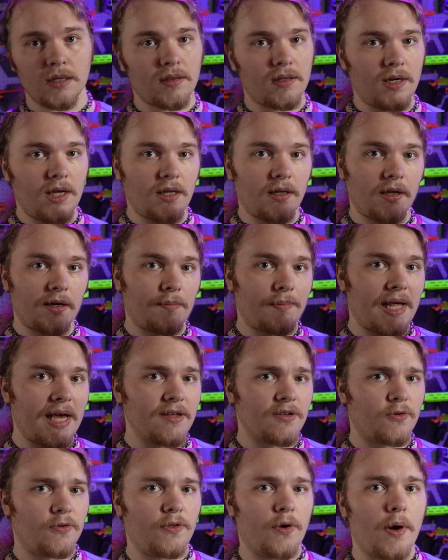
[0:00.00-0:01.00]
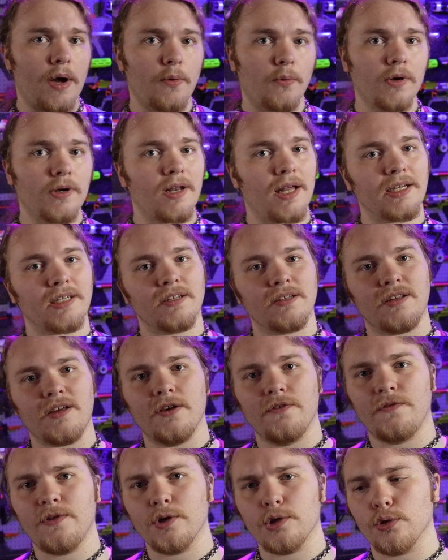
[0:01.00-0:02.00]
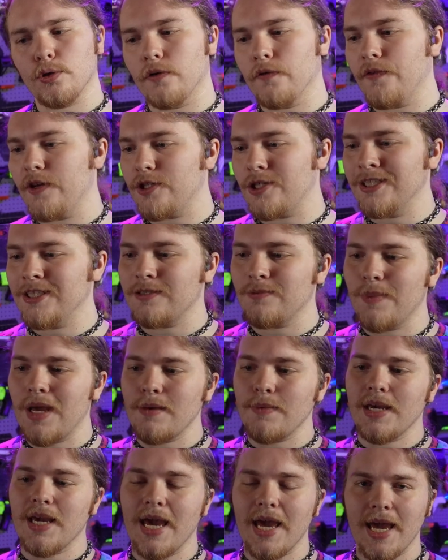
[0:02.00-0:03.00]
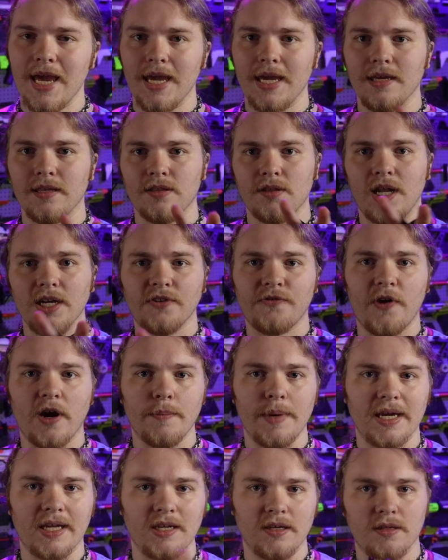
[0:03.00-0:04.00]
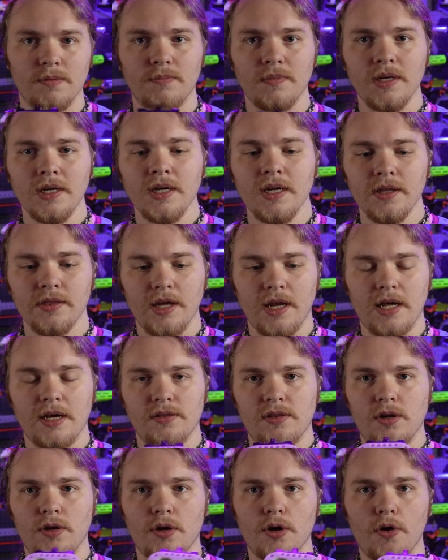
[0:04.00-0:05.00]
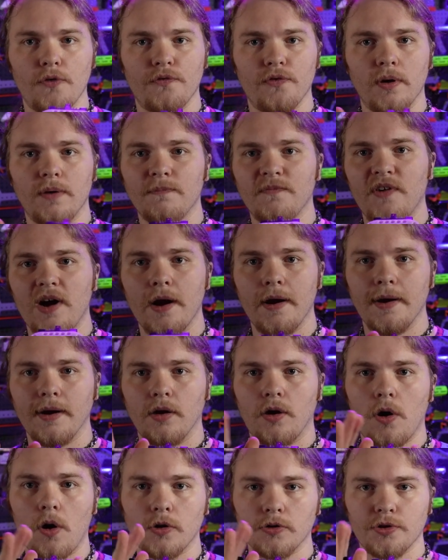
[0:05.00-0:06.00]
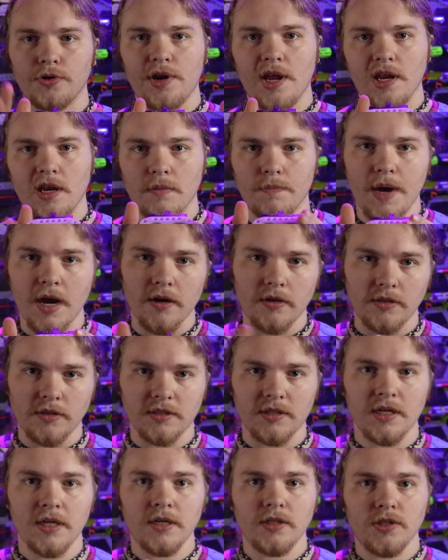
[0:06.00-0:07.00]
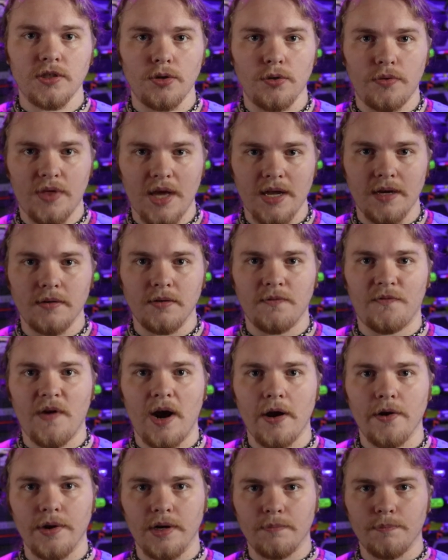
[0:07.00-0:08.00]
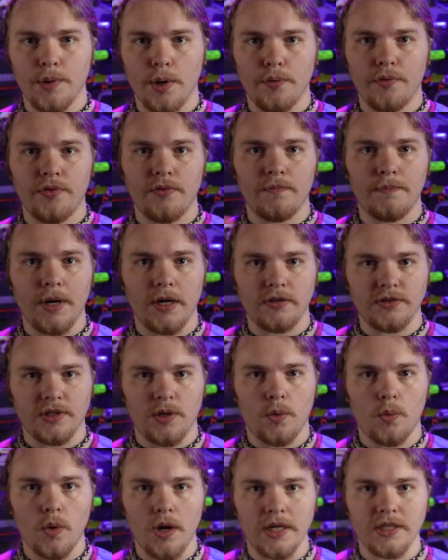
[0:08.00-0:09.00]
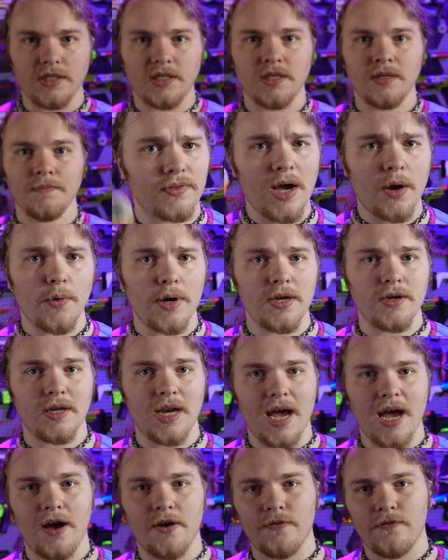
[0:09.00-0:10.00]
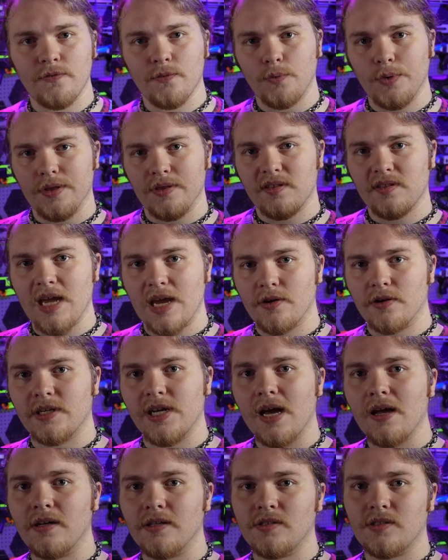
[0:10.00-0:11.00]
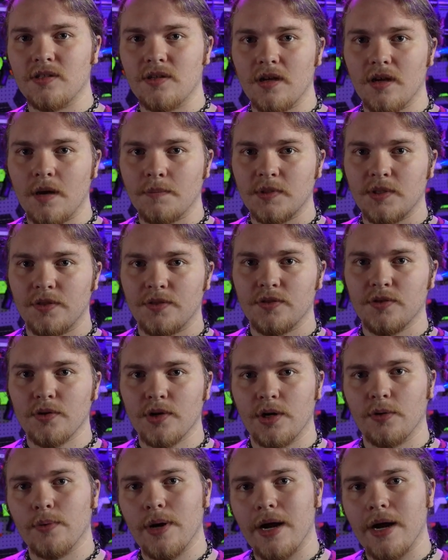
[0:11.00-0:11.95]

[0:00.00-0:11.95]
it's a neat little blaster, though I would like to see in future revisions maybe a select fire mechanism that allows you to go from firing alternating barrels to then firing both barrels at once. That way you could have, with standard Talons, up to 30